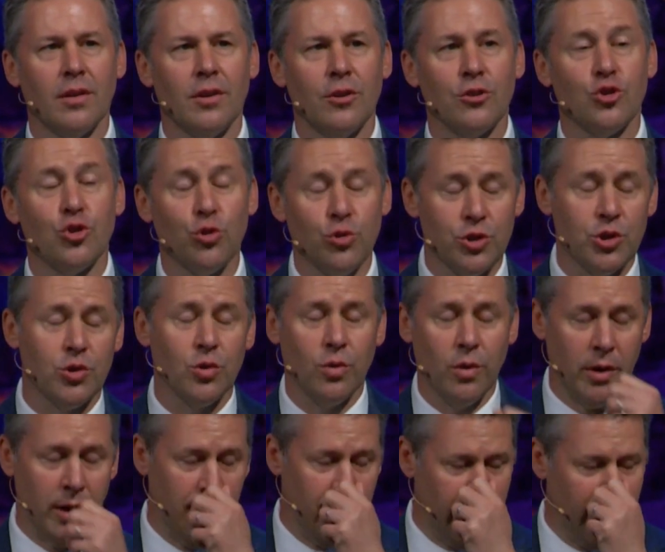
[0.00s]
True
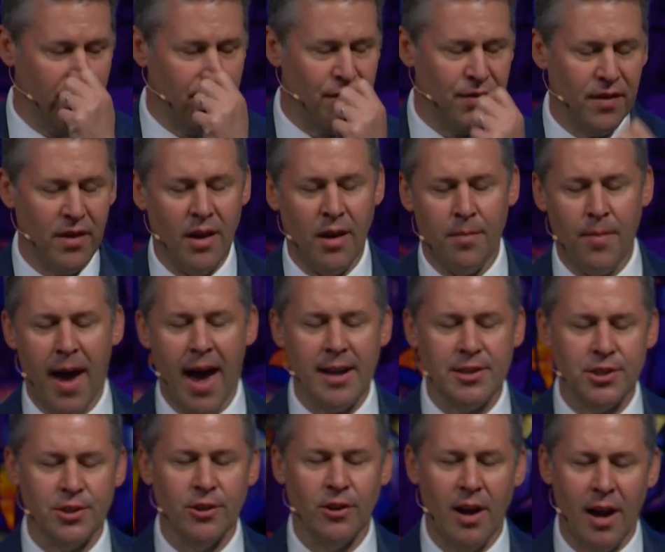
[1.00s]
story of a
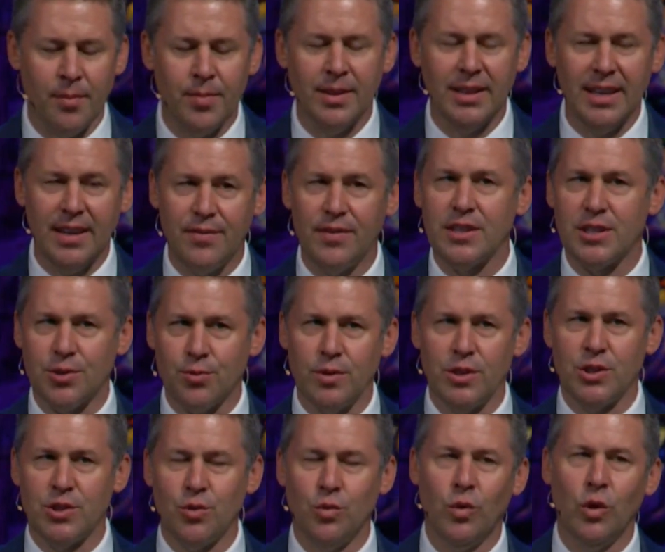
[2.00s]
pastor. I believe this
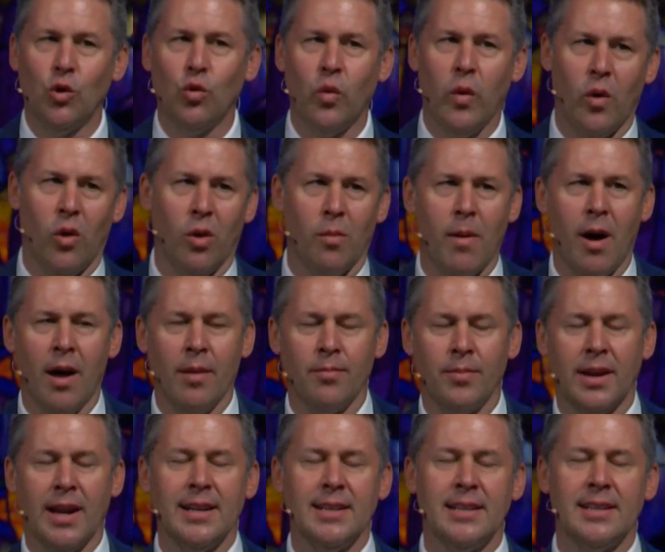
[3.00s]
was Will Willimon,
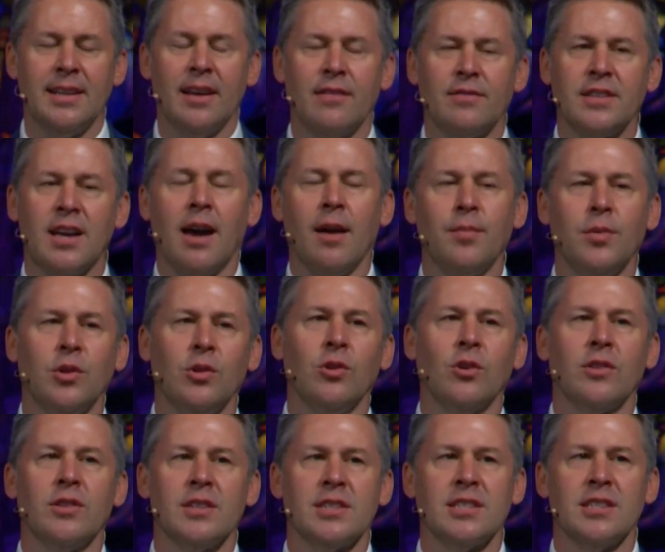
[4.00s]
but I didn't have time to
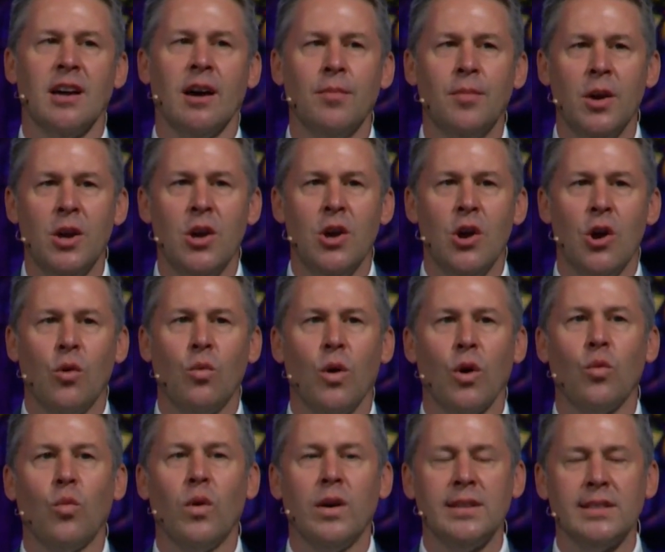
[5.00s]
look this up,
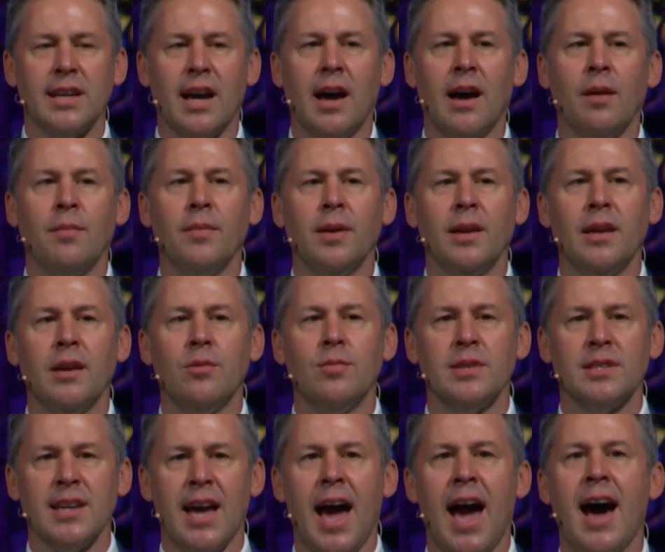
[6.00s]
where one time he
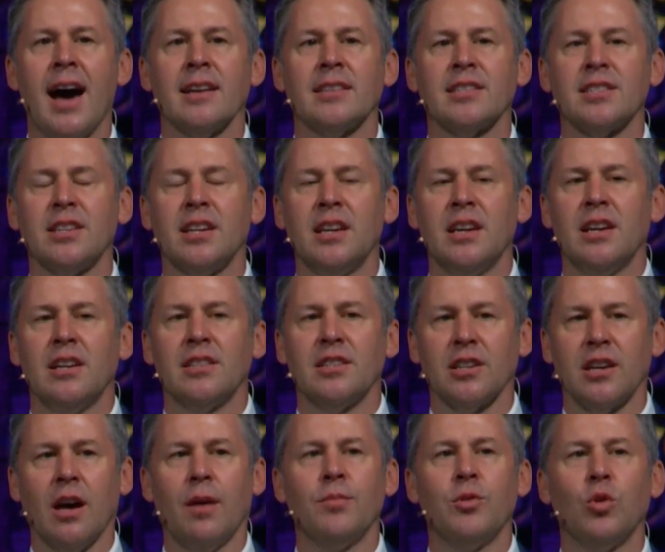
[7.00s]
was asked to
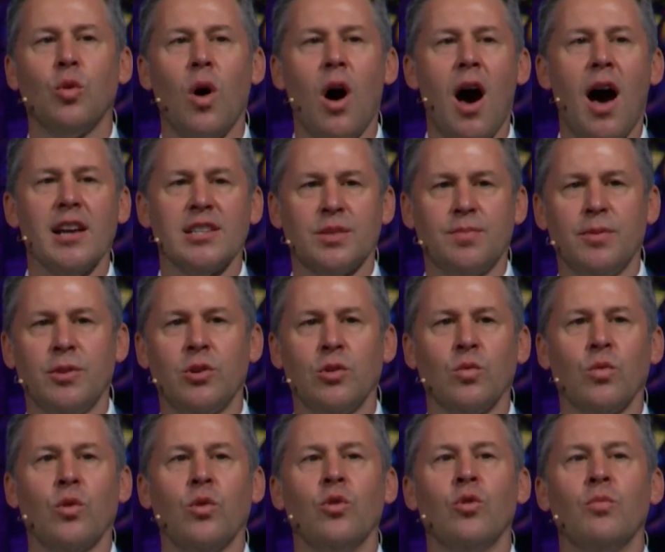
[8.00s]
come to a hospital
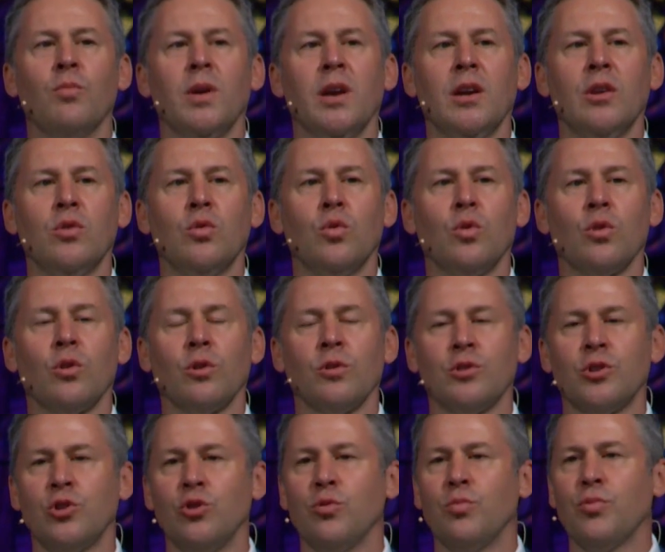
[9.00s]
room in order
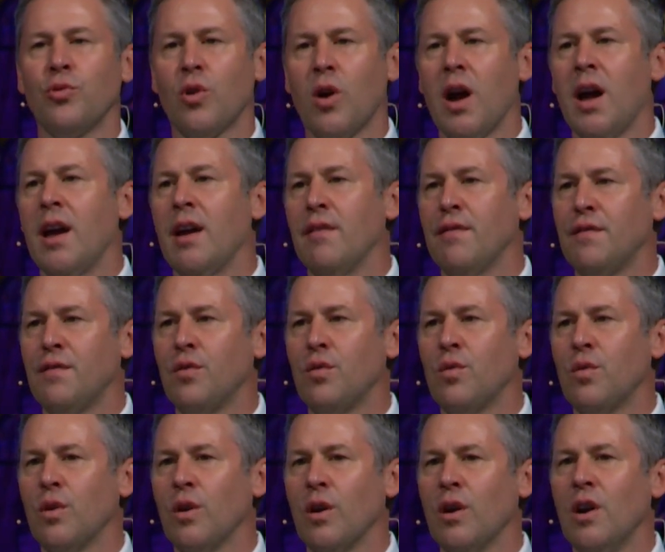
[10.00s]
to pray
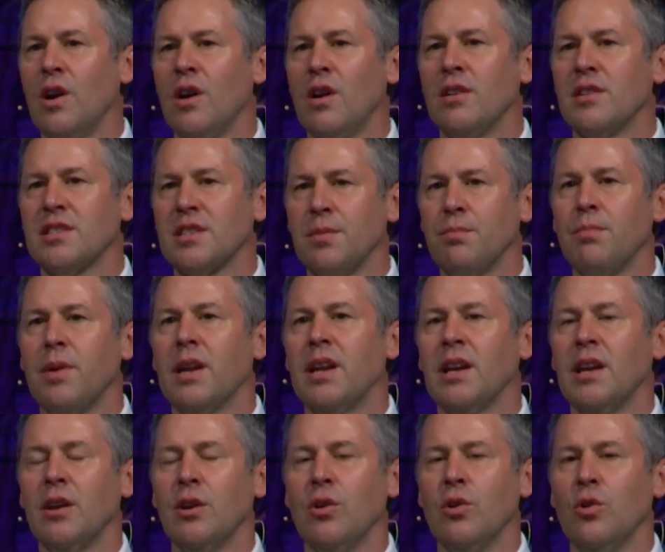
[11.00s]
for
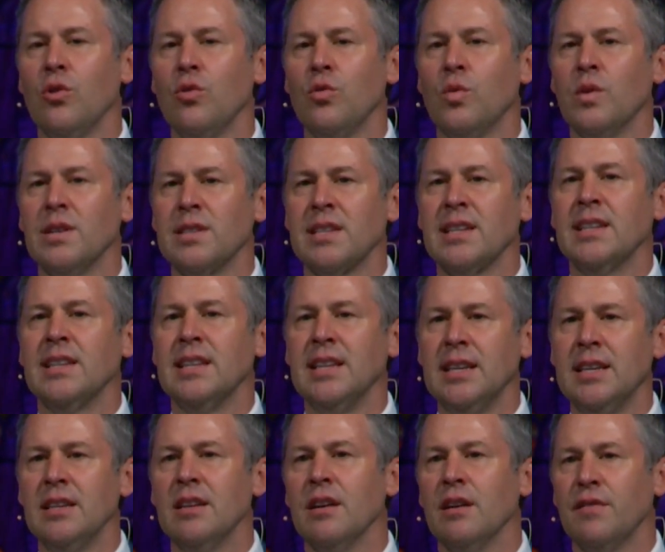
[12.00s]
somebody who was in
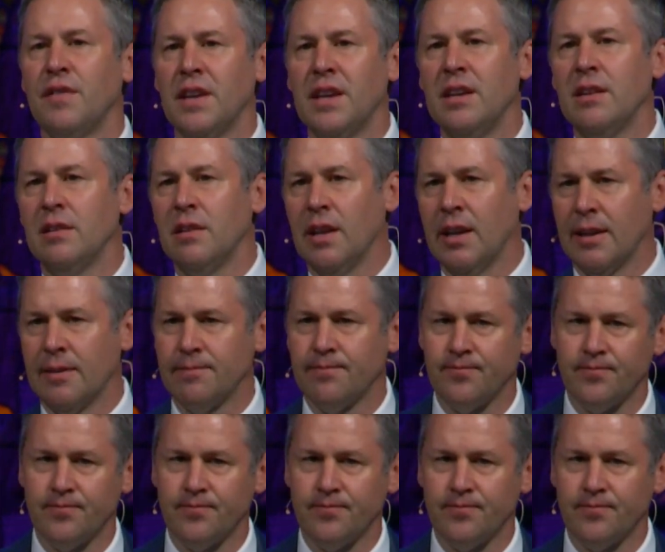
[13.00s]
need of healing.